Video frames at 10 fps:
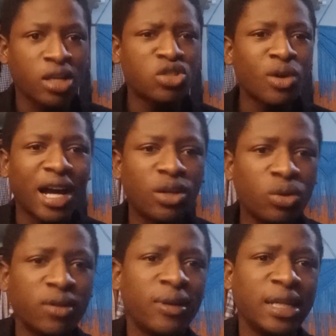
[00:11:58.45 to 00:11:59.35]
So I
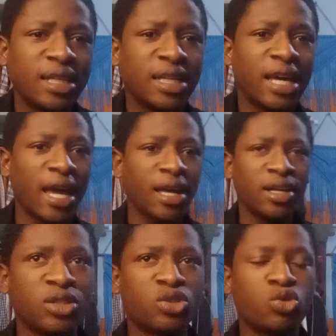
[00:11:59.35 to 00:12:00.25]
don't really care
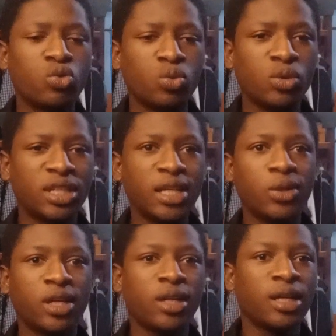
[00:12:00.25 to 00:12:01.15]
to say,
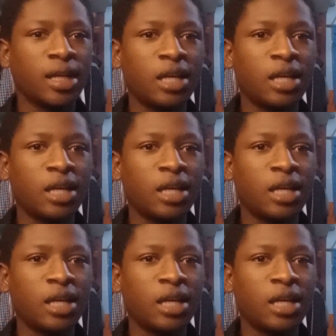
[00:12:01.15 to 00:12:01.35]
okay,